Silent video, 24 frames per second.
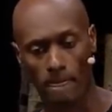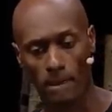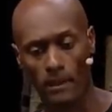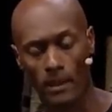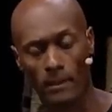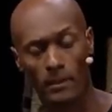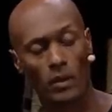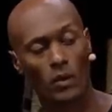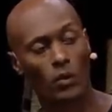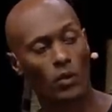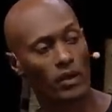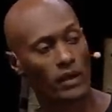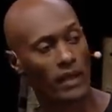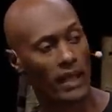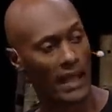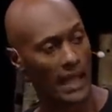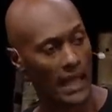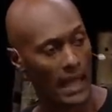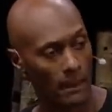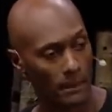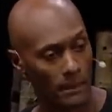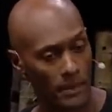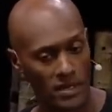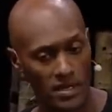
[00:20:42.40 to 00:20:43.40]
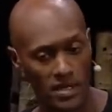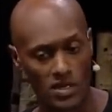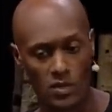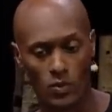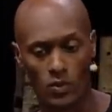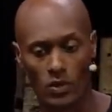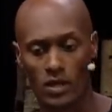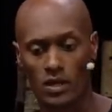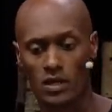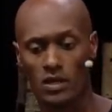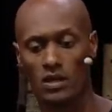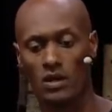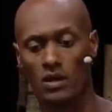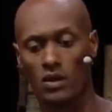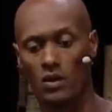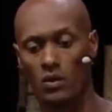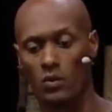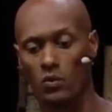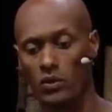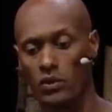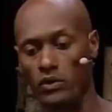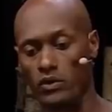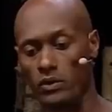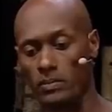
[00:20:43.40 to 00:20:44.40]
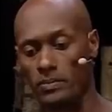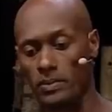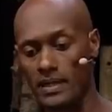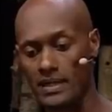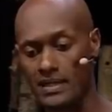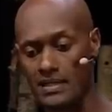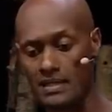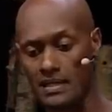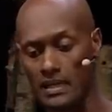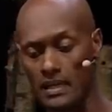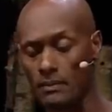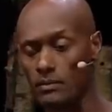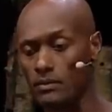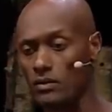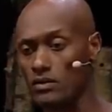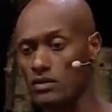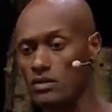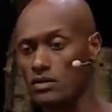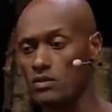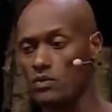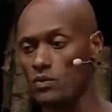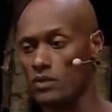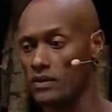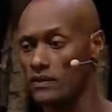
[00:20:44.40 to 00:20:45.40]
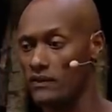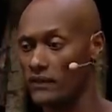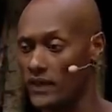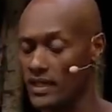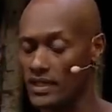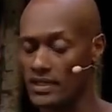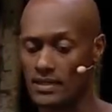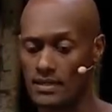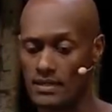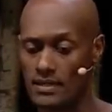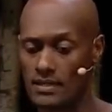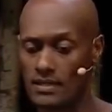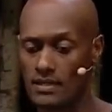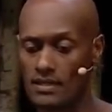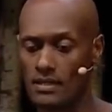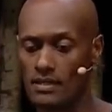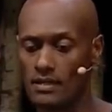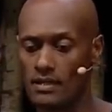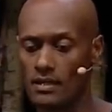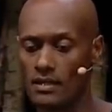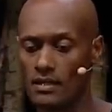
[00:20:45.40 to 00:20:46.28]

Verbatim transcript: about what happens when we replace labels with faces,